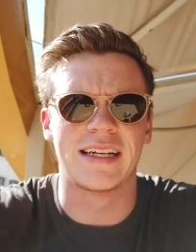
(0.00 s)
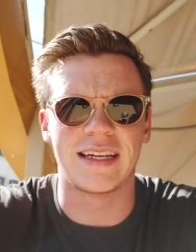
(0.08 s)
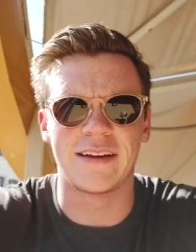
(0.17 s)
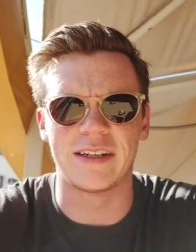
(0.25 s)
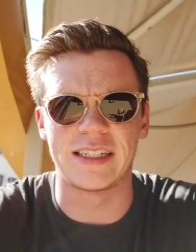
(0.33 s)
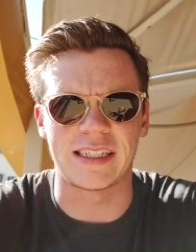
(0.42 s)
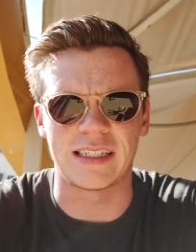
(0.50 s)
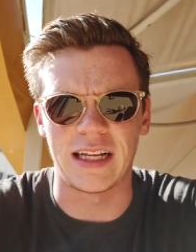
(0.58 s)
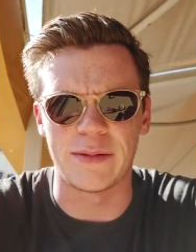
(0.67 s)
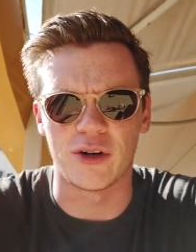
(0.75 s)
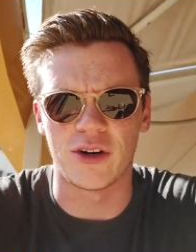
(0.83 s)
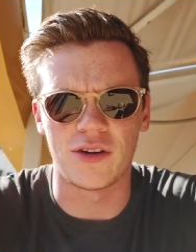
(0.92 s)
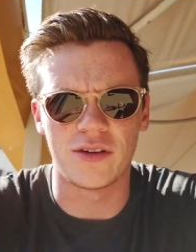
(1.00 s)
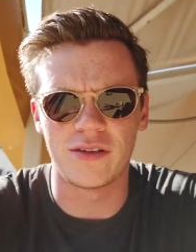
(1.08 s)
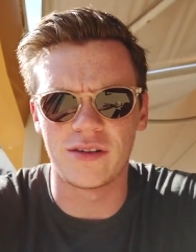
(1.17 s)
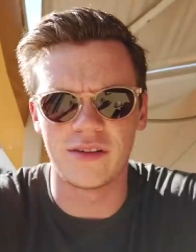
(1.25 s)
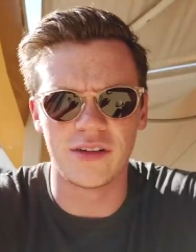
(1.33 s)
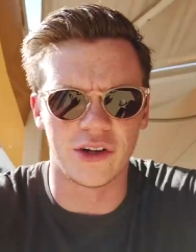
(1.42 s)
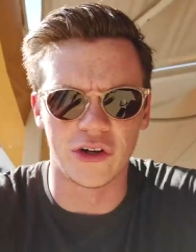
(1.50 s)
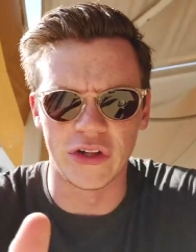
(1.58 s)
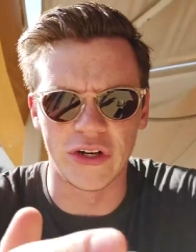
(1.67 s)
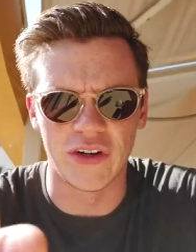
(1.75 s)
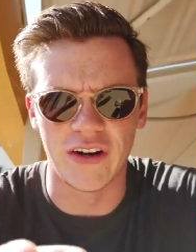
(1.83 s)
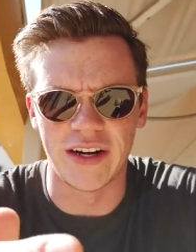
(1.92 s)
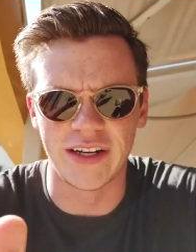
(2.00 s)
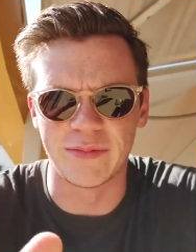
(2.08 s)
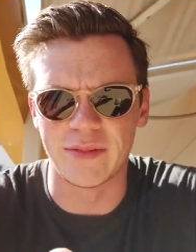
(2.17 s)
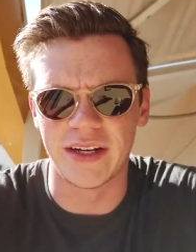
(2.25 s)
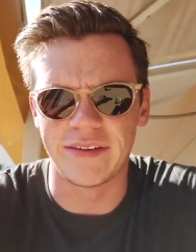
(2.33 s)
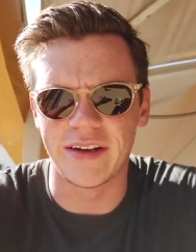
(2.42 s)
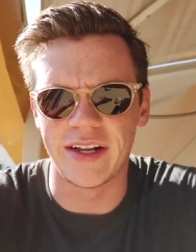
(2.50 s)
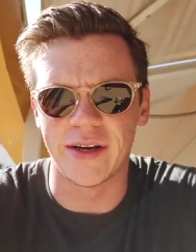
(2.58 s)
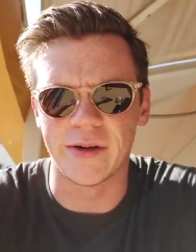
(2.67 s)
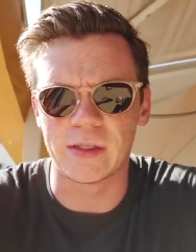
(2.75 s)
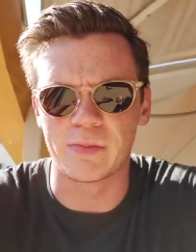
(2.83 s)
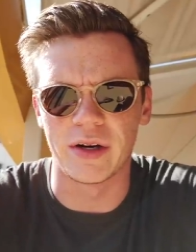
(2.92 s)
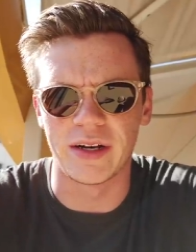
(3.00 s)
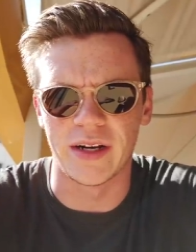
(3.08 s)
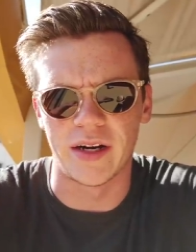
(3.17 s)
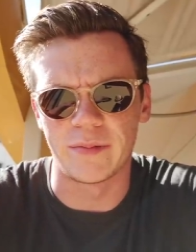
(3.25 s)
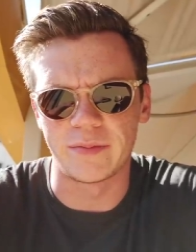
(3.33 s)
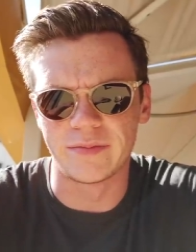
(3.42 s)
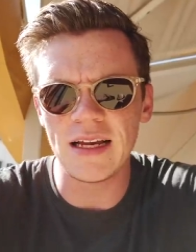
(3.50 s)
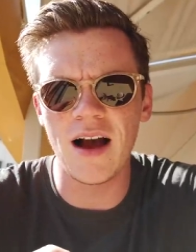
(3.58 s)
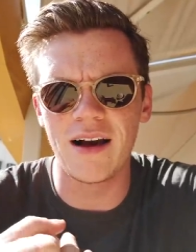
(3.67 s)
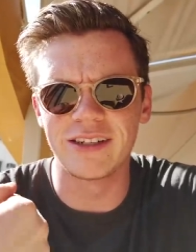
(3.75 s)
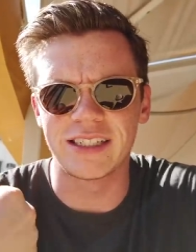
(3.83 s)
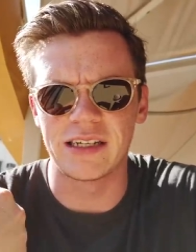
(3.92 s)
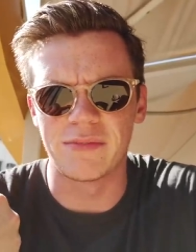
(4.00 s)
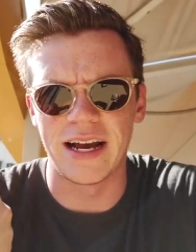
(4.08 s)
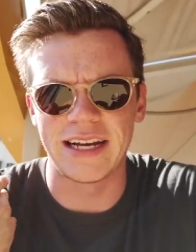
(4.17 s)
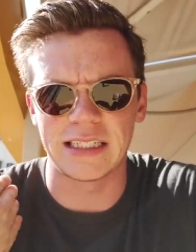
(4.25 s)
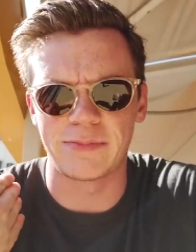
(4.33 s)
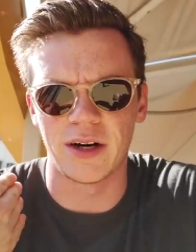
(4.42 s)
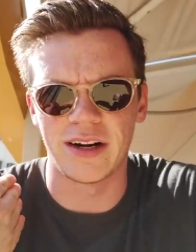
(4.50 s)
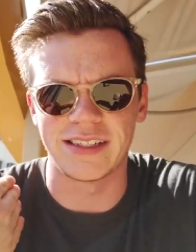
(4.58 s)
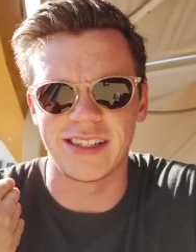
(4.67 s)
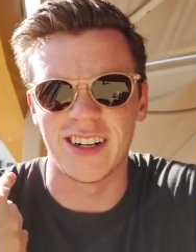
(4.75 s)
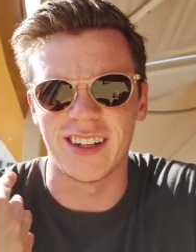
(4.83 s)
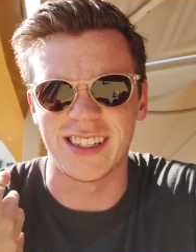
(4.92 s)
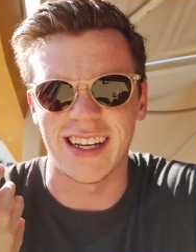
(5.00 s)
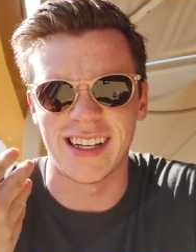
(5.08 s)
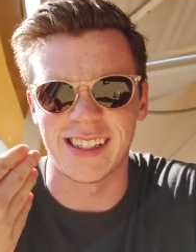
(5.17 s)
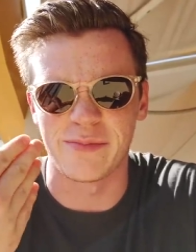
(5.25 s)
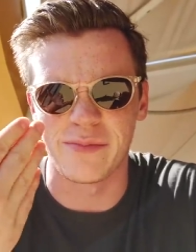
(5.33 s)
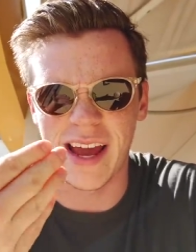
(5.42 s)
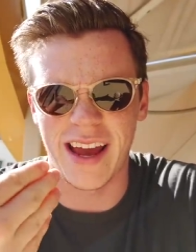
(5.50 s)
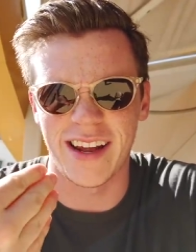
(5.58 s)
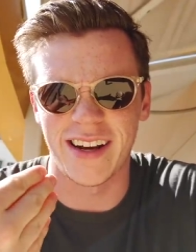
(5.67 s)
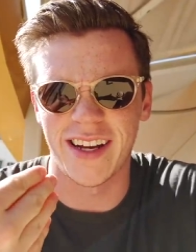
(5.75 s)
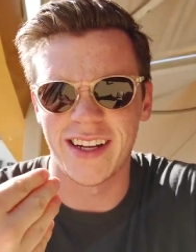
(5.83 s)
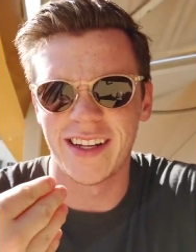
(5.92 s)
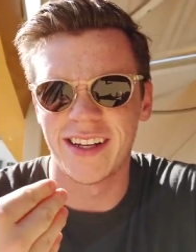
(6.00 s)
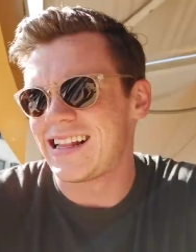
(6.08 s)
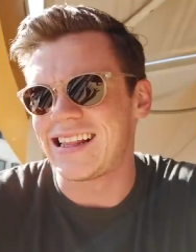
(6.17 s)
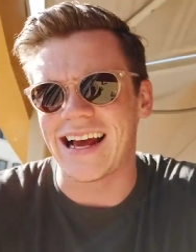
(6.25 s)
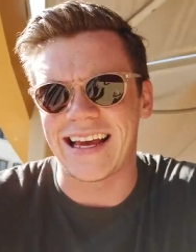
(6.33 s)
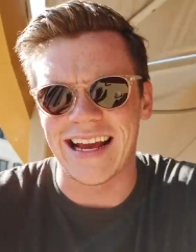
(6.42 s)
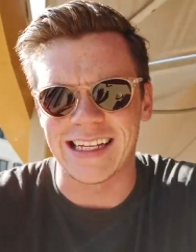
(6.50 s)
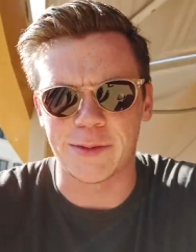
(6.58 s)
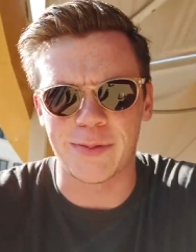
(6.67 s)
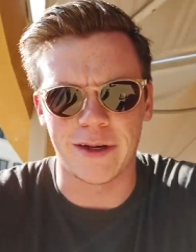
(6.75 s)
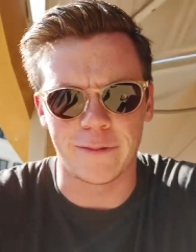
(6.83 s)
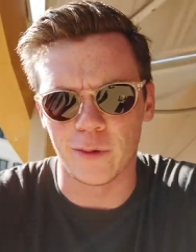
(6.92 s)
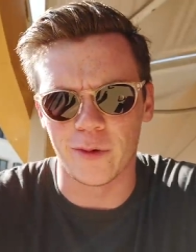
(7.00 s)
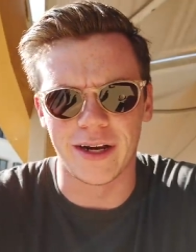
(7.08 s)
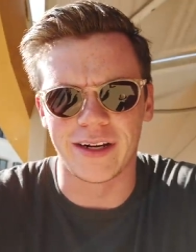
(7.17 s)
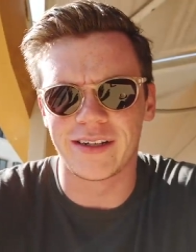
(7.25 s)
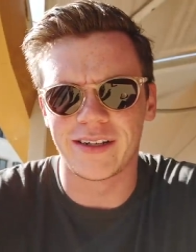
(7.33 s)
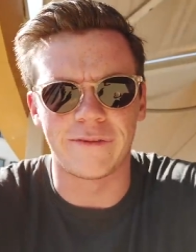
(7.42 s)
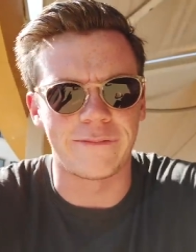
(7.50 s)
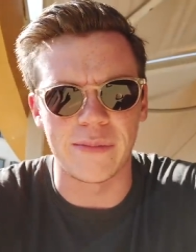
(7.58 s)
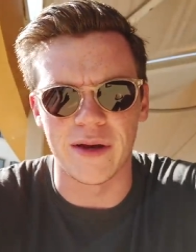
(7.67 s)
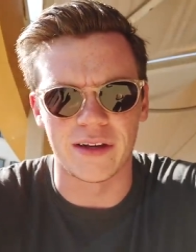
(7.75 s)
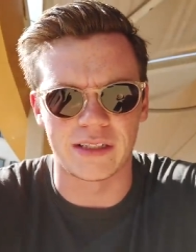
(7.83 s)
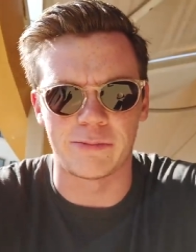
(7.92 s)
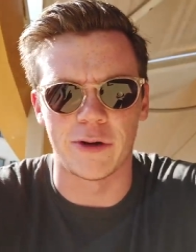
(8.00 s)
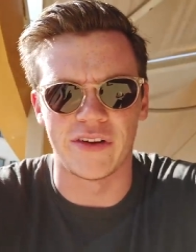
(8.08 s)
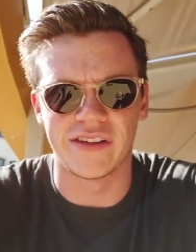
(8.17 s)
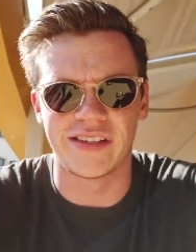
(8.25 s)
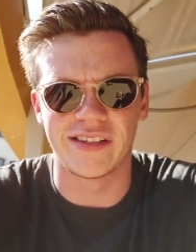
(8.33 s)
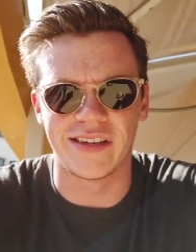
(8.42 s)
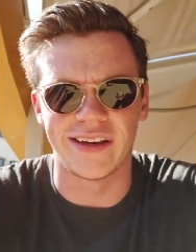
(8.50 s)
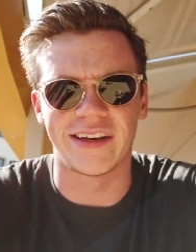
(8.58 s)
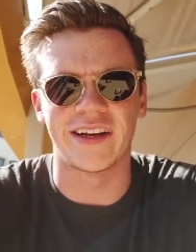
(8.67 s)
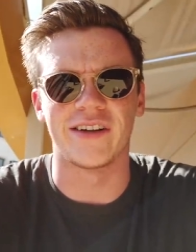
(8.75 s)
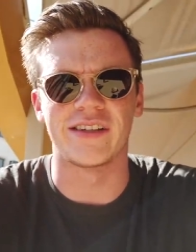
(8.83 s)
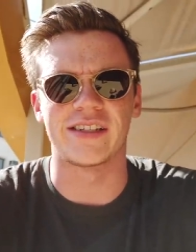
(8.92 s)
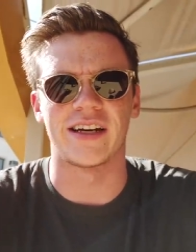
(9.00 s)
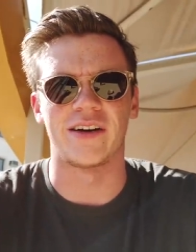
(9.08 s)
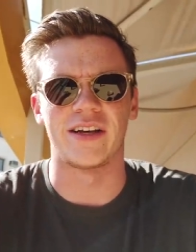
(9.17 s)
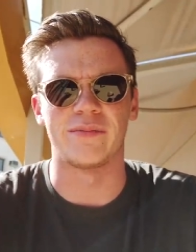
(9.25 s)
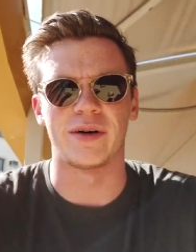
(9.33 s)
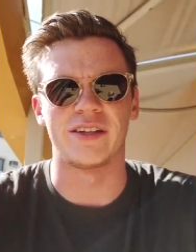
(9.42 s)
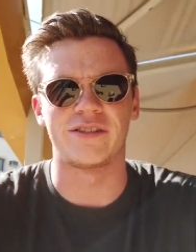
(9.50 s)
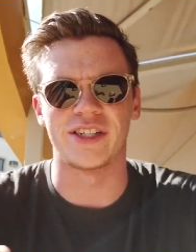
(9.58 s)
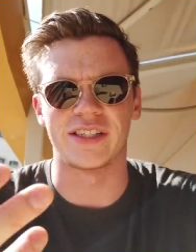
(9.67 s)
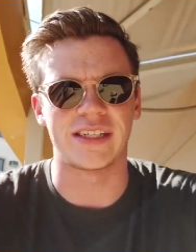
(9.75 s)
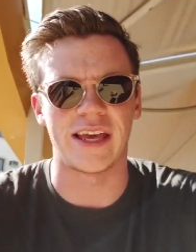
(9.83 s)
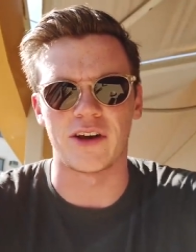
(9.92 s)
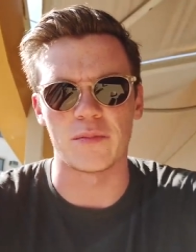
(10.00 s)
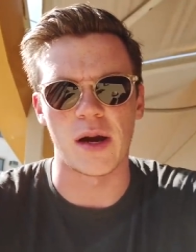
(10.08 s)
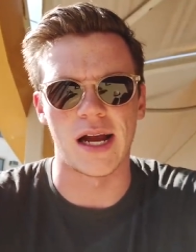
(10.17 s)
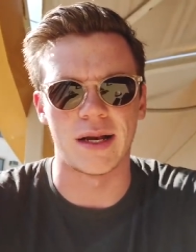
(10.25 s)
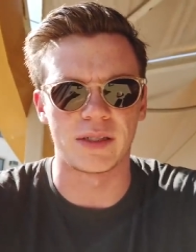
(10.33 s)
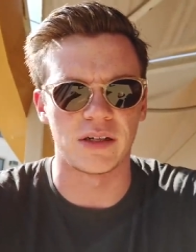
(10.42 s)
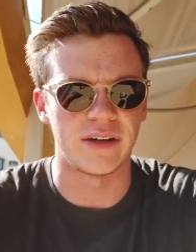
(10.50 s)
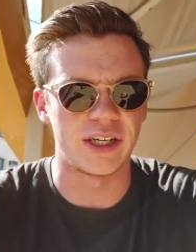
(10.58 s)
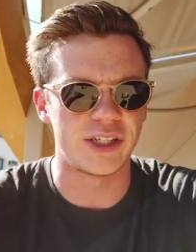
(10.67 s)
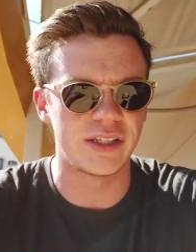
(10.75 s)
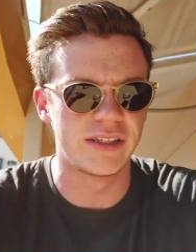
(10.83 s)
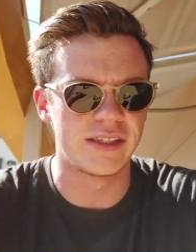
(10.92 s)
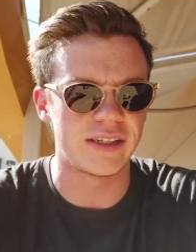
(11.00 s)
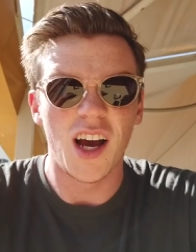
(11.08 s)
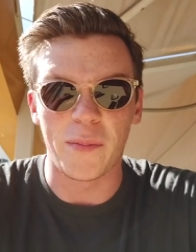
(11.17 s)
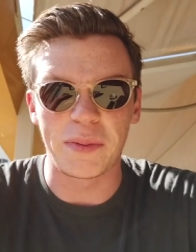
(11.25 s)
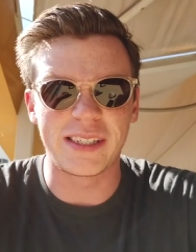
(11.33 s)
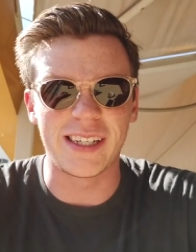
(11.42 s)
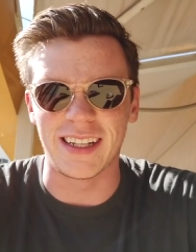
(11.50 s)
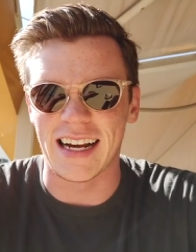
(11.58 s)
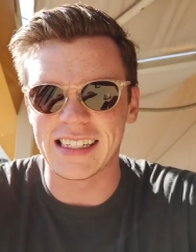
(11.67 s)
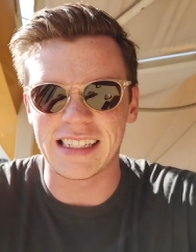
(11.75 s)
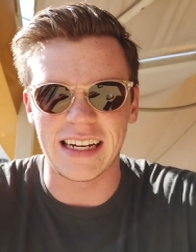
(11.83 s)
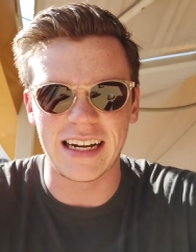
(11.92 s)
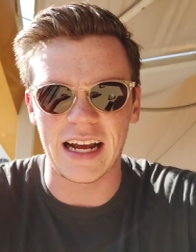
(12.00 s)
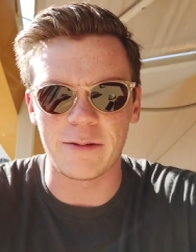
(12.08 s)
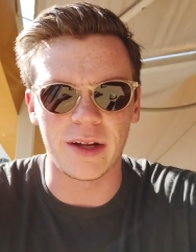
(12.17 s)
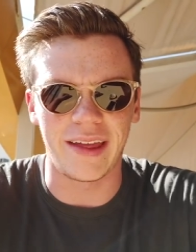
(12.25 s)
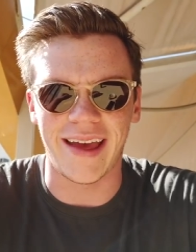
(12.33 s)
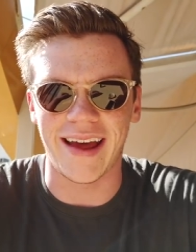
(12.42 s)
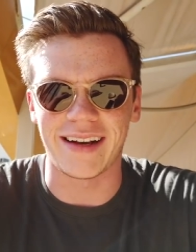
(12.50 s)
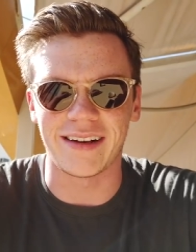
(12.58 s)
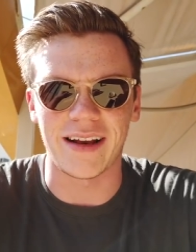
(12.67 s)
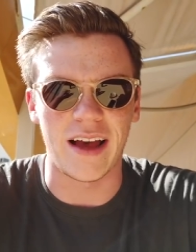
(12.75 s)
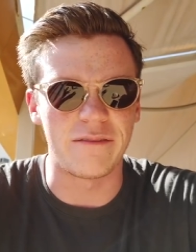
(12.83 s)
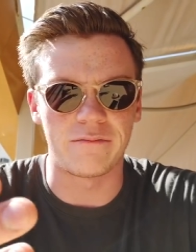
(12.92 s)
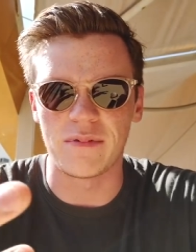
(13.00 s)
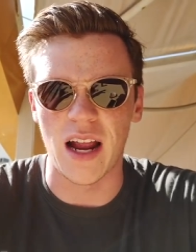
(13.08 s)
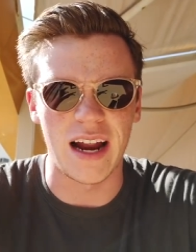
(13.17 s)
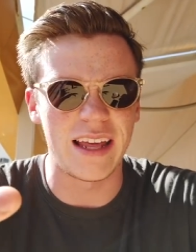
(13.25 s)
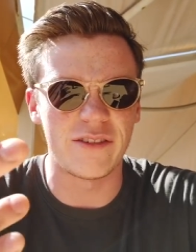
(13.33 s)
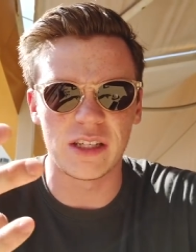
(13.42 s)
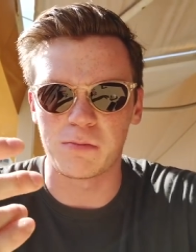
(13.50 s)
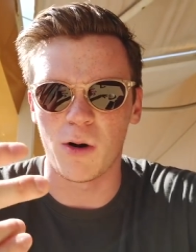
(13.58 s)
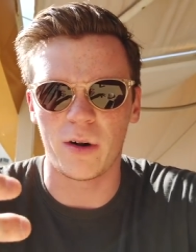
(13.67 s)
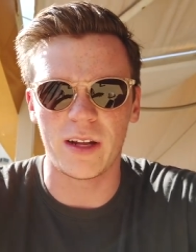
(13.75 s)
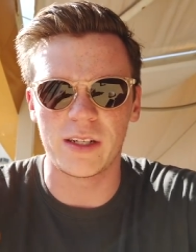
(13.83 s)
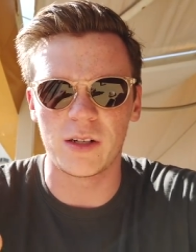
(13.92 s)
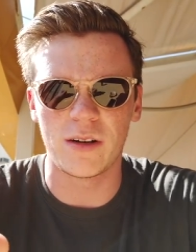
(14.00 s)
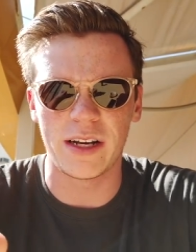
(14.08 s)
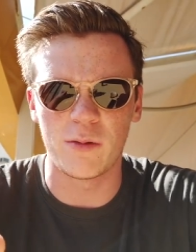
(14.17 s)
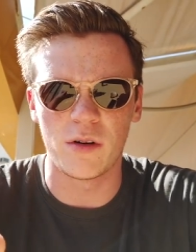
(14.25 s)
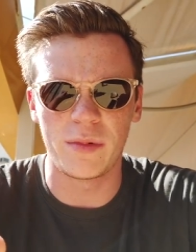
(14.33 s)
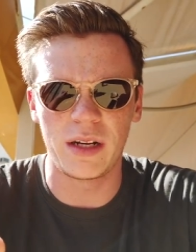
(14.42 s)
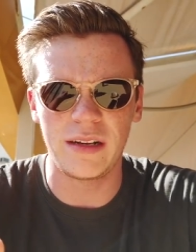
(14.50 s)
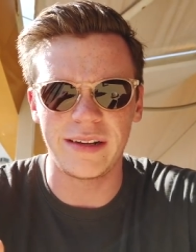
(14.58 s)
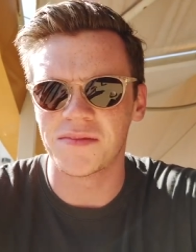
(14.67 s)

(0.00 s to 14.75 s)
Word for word: to give a disclaimer earlier on in my videos, but um, obviously my experience here is as a man. I can't speak for what the female experience is like here in Saudi, but just giving my observations. Up until last night, I really hadn't had not even spoken to any woman.